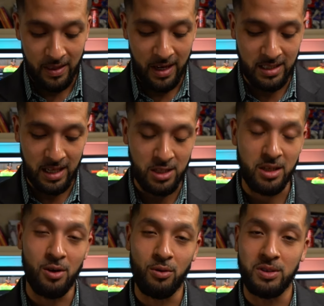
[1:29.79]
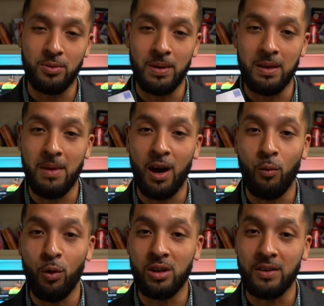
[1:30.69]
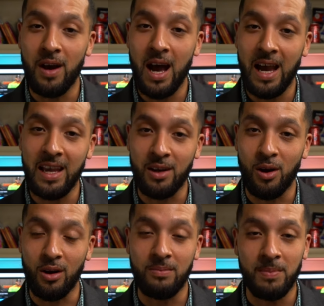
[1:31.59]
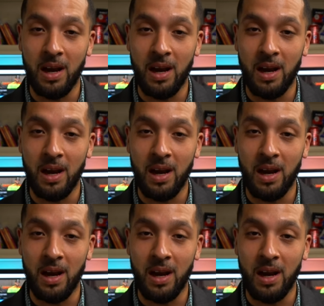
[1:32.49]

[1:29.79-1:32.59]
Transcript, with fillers: That is actually going to be my World of Hyatt card.